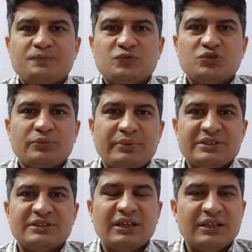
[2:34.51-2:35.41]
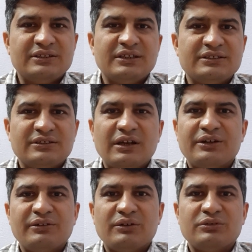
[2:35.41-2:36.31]
So first thing is this, that
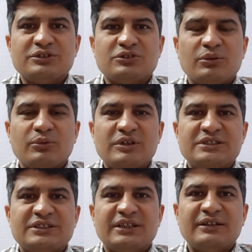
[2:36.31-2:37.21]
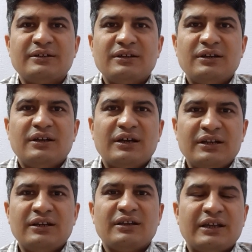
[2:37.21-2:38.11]
you have to stop OHA, and
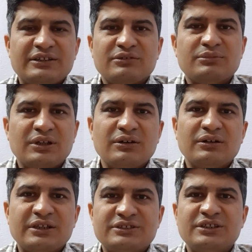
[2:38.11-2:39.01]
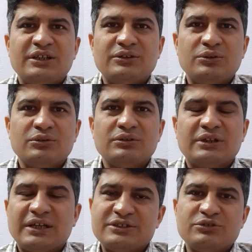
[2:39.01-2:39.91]
in case of the SGLT2, it
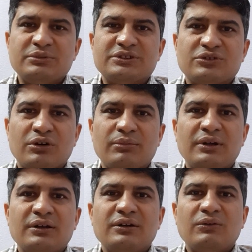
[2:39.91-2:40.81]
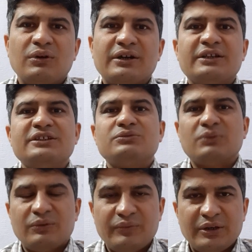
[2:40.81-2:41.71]
has to be stopped at least
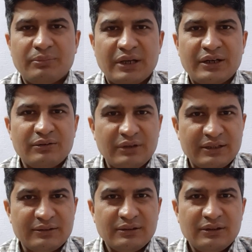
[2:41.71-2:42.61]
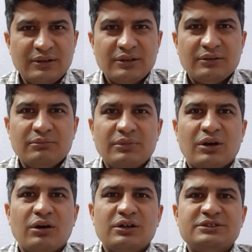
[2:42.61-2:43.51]
1 week prior to death,
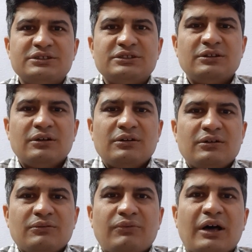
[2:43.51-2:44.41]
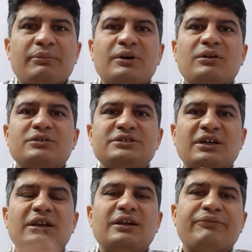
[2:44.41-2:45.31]
because
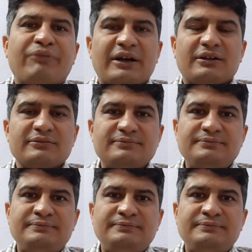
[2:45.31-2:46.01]
pharmacological effect